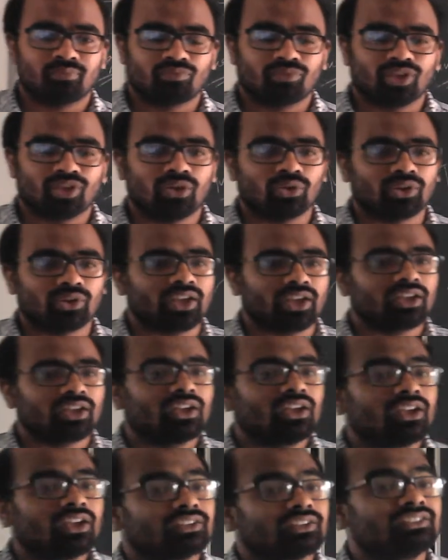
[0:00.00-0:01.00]

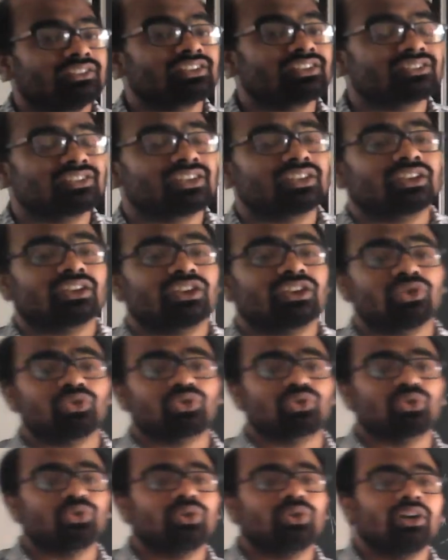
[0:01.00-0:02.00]
Okay, this thing you
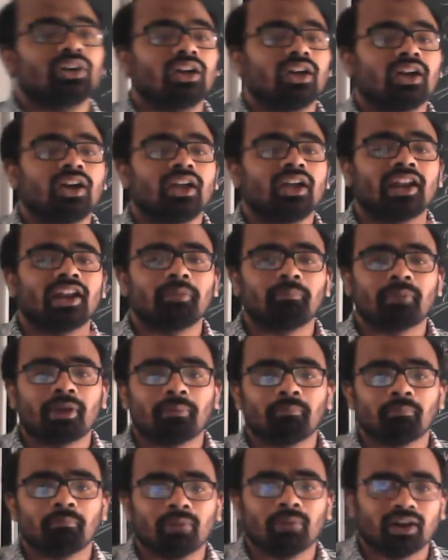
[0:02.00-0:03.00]
should
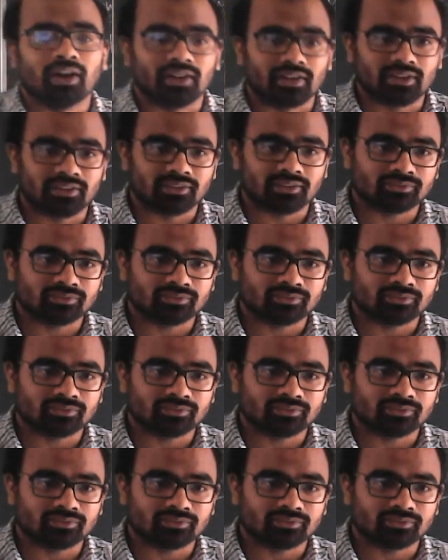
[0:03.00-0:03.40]
remember.